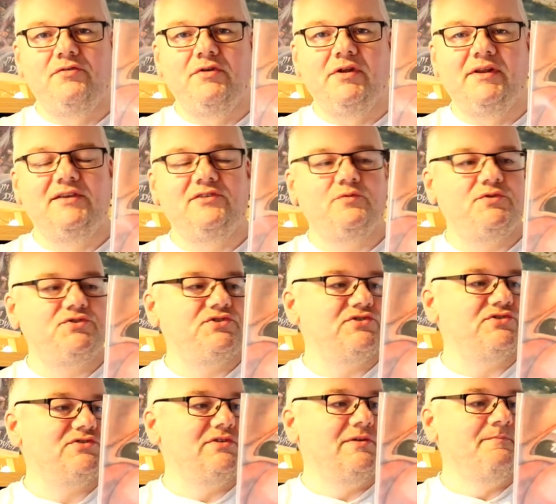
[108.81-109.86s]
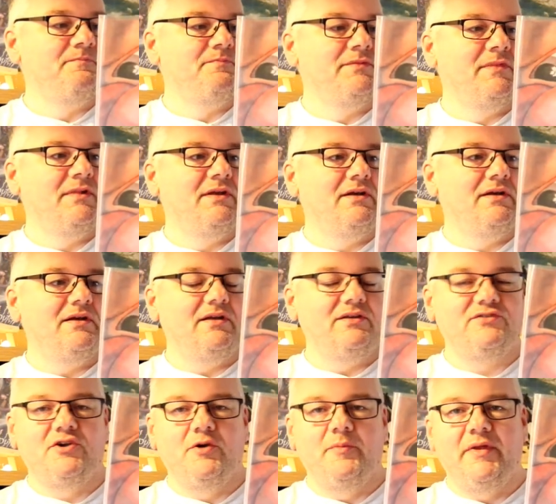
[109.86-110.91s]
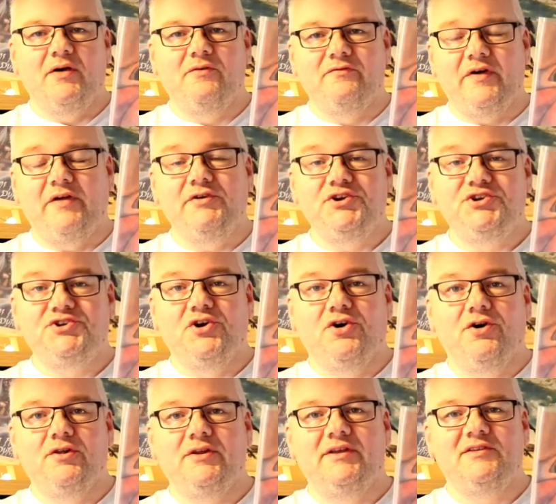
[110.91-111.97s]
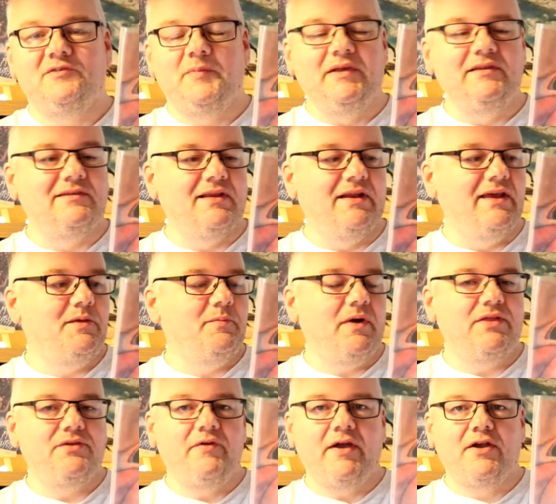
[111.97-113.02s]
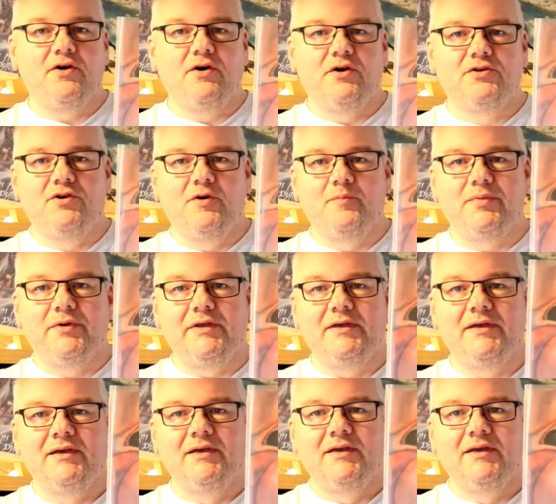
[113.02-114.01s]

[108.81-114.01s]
release, it's coming out very shortly. It's been delayed by the record company,